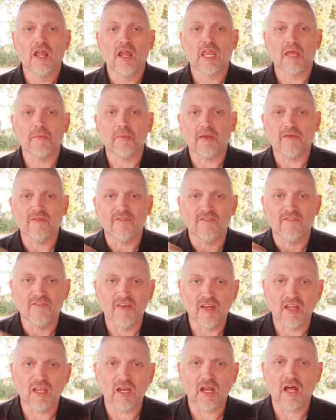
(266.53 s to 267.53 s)
They're being
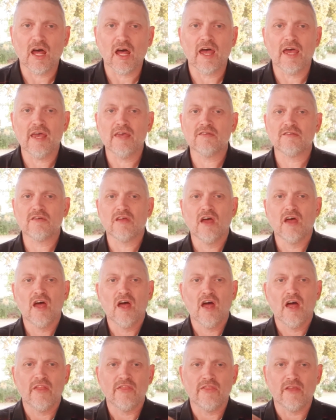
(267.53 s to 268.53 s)
villainized.
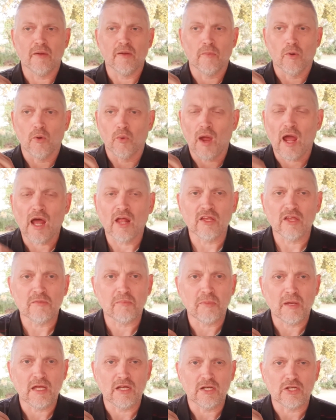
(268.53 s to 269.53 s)
Their morale is
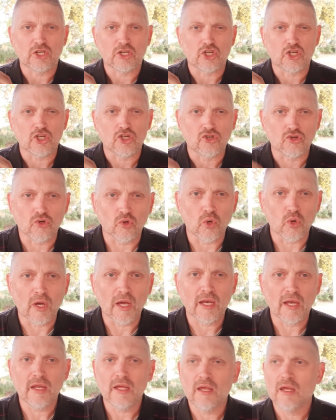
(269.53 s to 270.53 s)
being
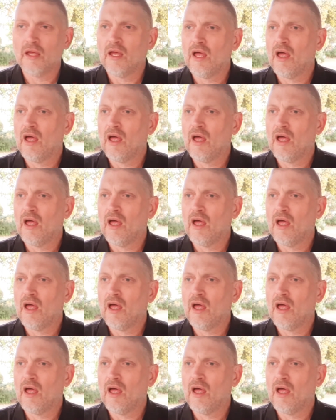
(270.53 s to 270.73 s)
destroyed.